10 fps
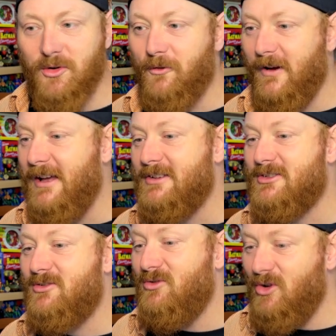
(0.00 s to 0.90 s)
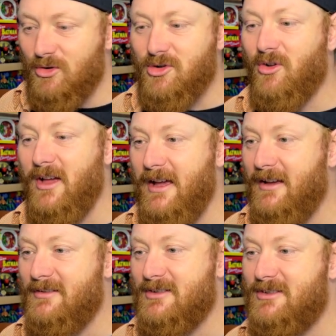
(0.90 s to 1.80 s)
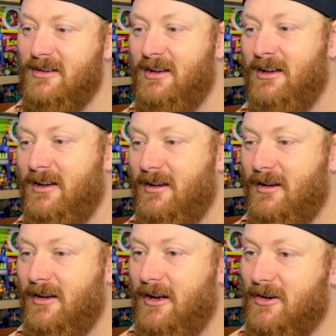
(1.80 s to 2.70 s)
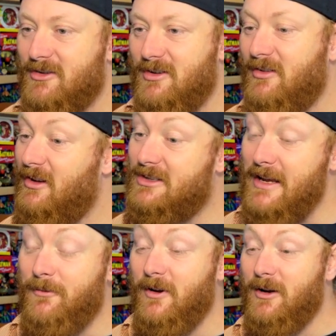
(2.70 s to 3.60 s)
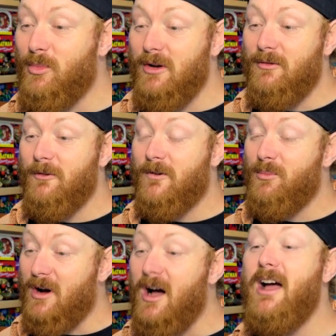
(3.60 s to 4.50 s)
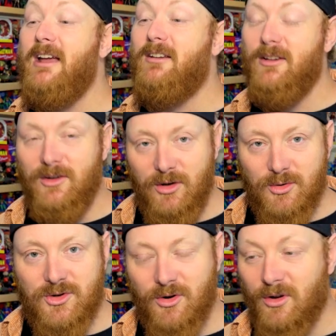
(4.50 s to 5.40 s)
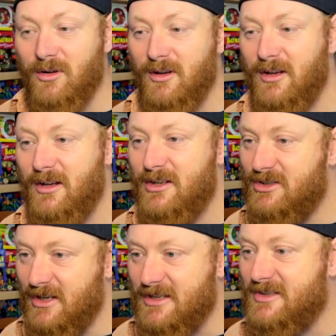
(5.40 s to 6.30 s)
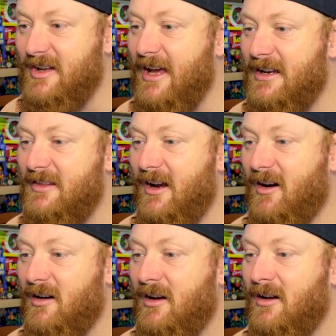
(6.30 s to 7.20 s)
face, neutral hands. Here's the same figure, but from behind, neutral, just standing there.